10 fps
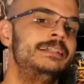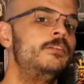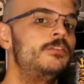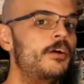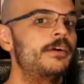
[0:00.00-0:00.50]

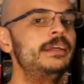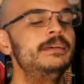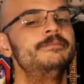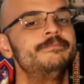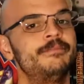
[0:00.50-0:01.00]
sorry,
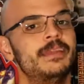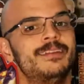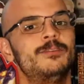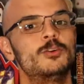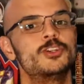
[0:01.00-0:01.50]

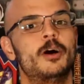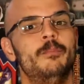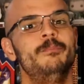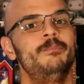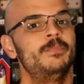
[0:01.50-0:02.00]
it's your job.
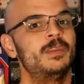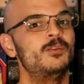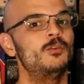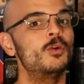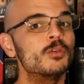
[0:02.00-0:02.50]

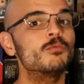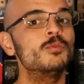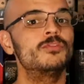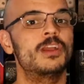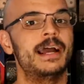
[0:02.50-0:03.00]
You're the
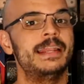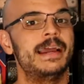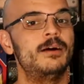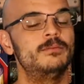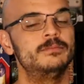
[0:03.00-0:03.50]
rules guy now.